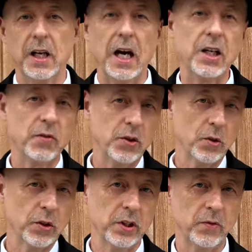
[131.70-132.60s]
And if you're
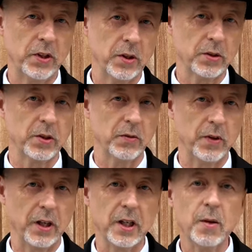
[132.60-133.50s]
enjoying this video so
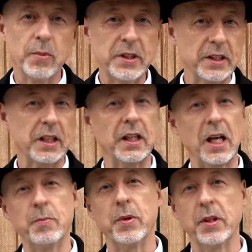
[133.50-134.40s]
far, please hit that
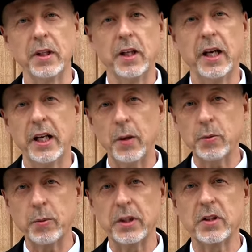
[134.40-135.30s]
like button. It
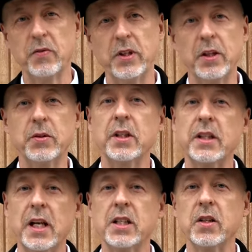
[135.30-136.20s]
helps bring this video to the
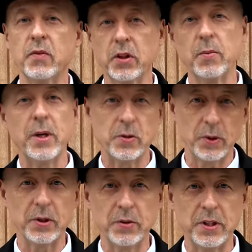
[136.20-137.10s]
attention of other
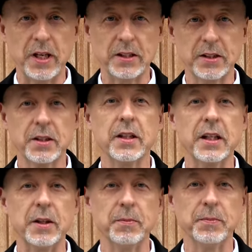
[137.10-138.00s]
menswear enthusiasts. Thank you.